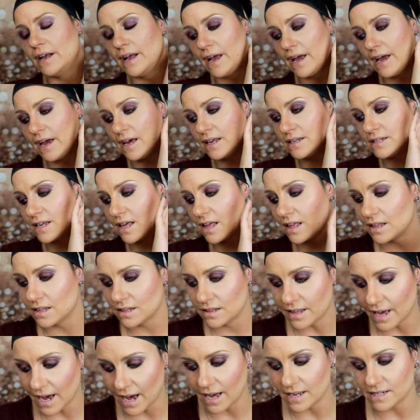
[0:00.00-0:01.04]
and
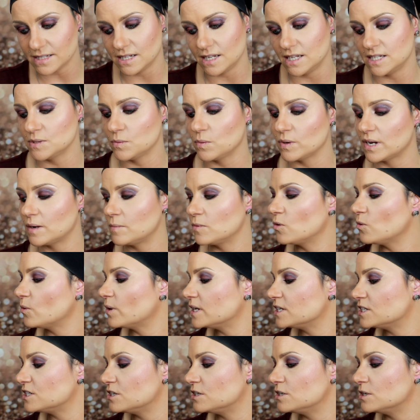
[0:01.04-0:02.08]
that is what I'm
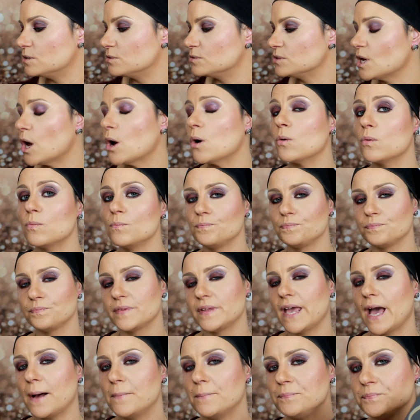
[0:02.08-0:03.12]
going to use. Oh,
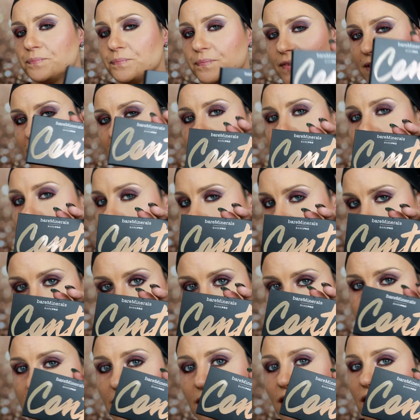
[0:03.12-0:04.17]
yeah. And of
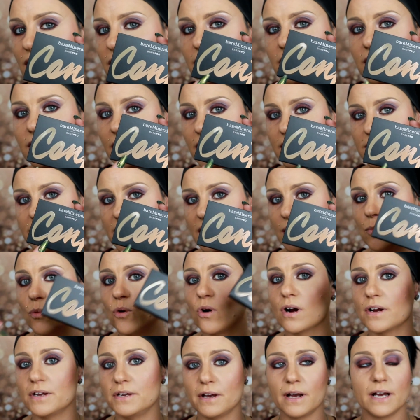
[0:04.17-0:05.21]
course, need I say
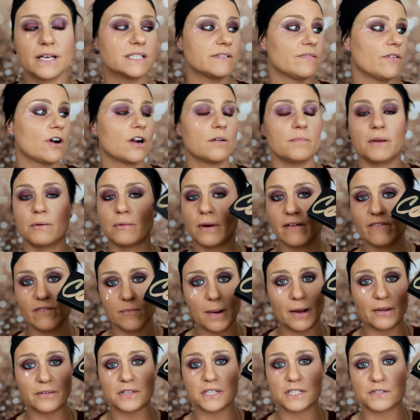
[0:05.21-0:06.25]
more, you guys have heard me rave
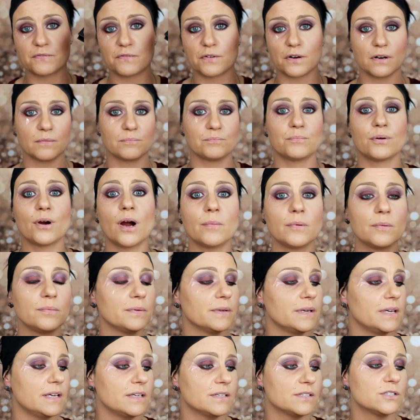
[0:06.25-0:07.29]
about this for
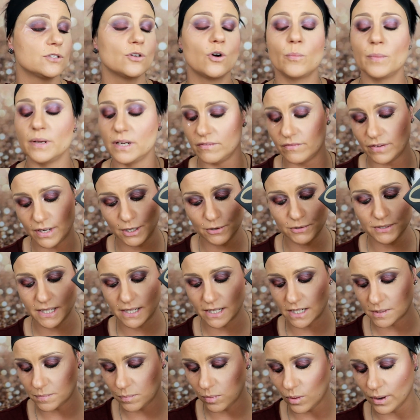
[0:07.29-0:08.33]
probably so many videos at
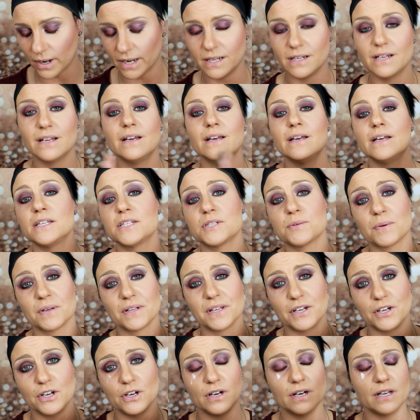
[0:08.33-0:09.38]
this point. It's
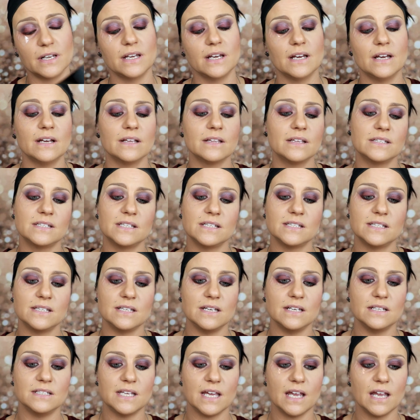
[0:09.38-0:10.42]
really good. This is
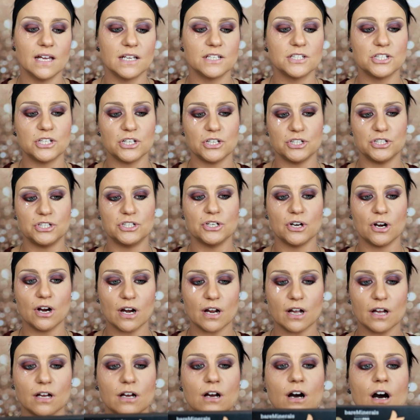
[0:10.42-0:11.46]
the Tan to
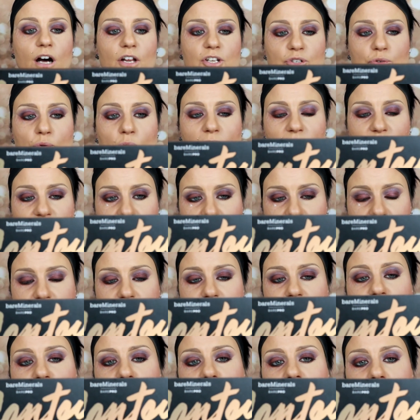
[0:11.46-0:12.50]
Dark Contour
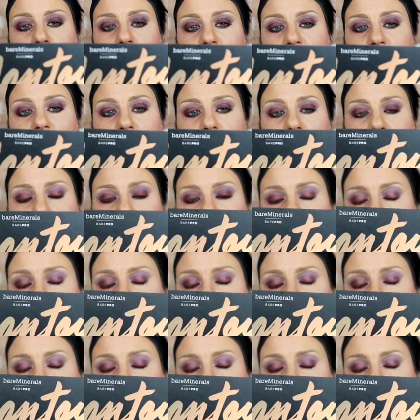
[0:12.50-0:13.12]
Face Shaping